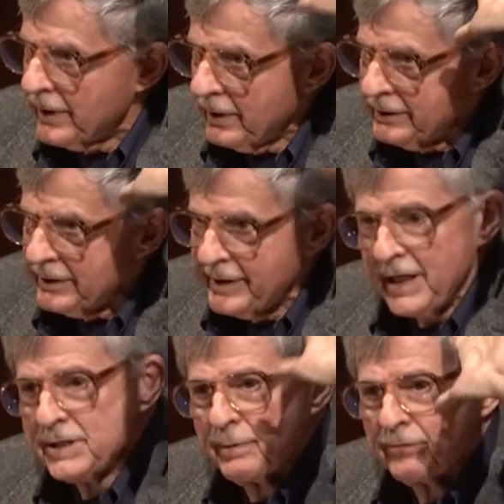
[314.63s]
the
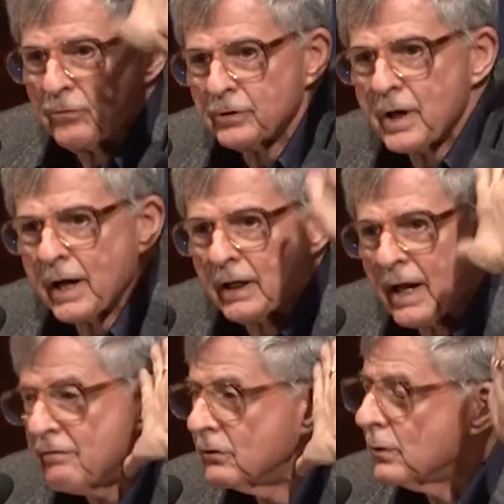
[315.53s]
days before
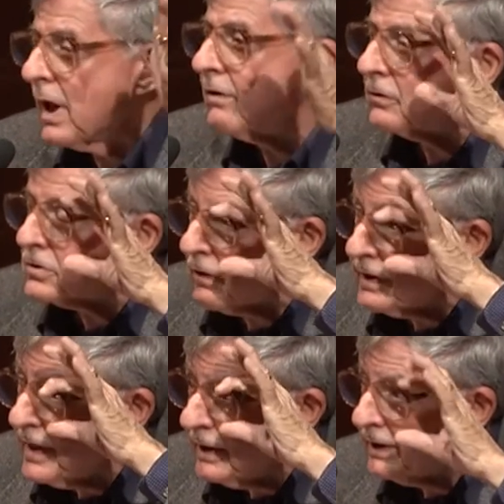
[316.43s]
9/11 when I first
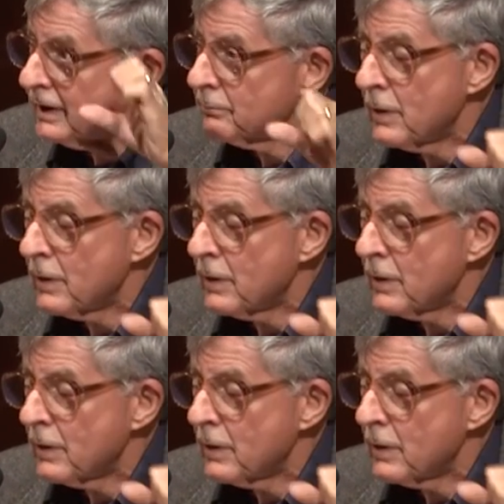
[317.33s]
read that.